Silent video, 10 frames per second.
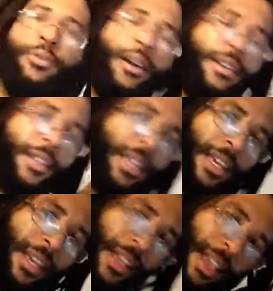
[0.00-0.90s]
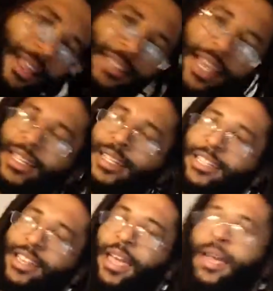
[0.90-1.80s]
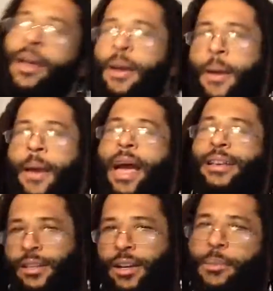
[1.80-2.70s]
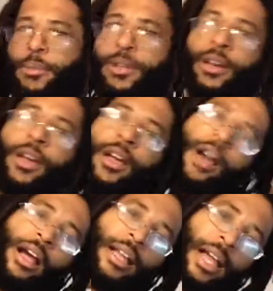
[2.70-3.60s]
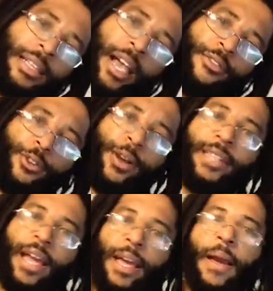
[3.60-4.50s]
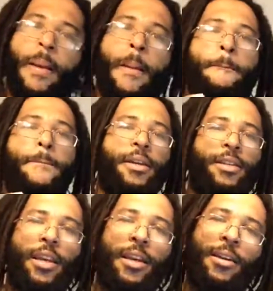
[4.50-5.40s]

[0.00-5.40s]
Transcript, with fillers: the product and taking each day as it comes. All right, guys, have a great day. Peace.